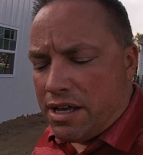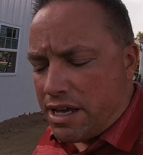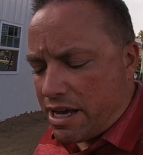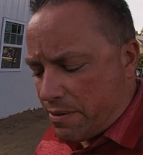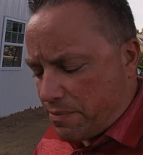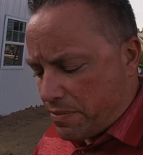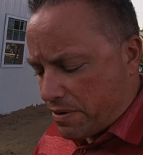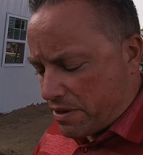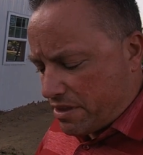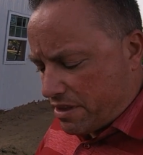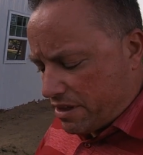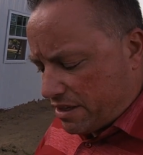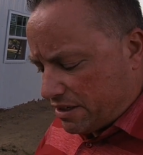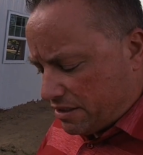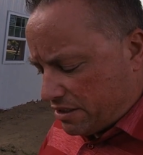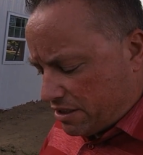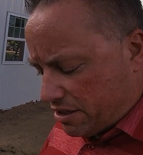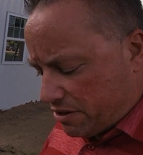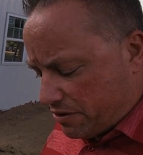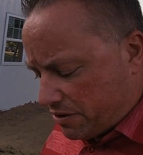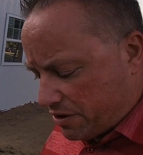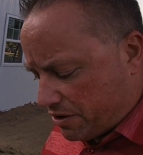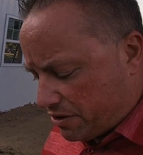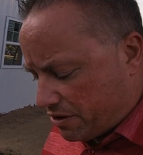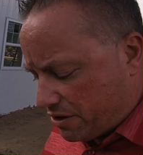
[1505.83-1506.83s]
epic things
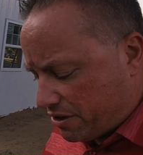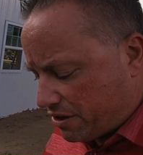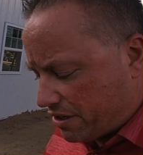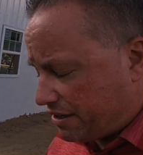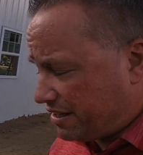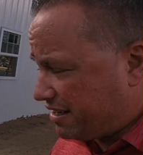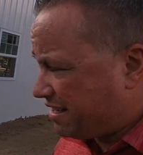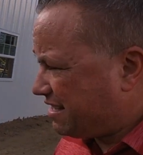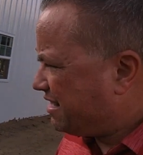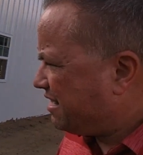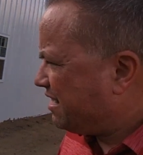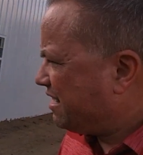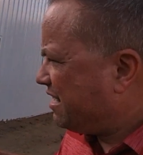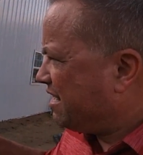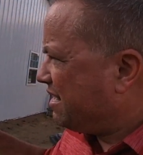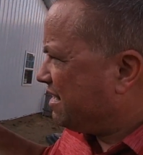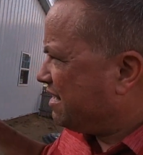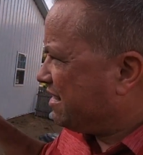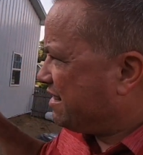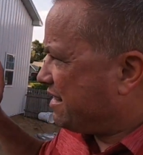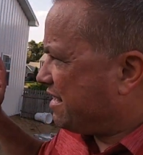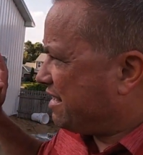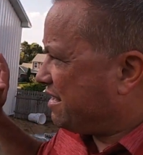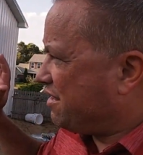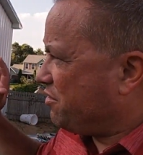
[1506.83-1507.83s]
going on
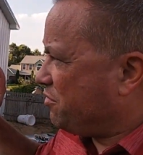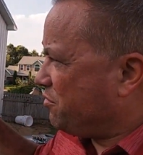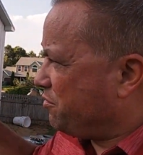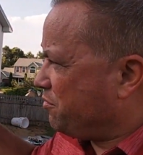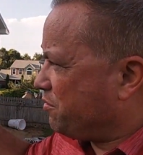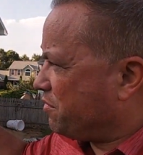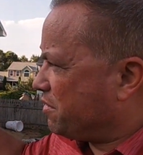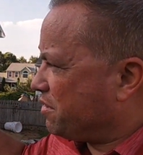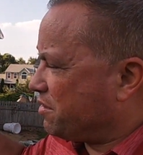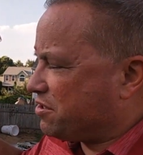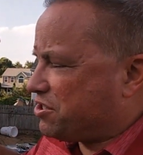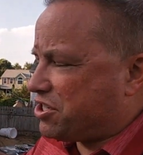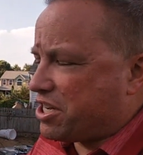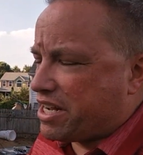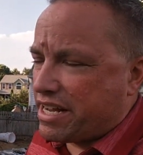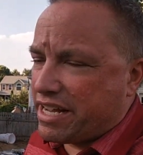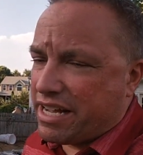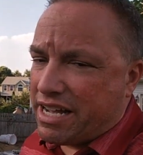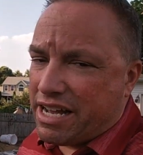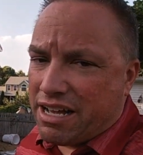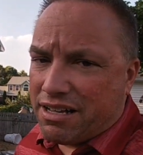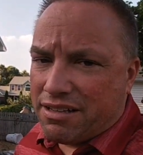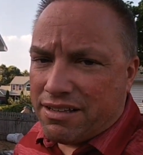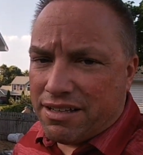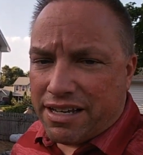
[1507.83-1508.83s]
that you want to check
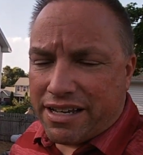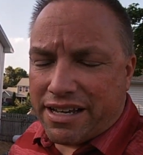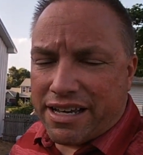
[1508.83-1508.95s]
out.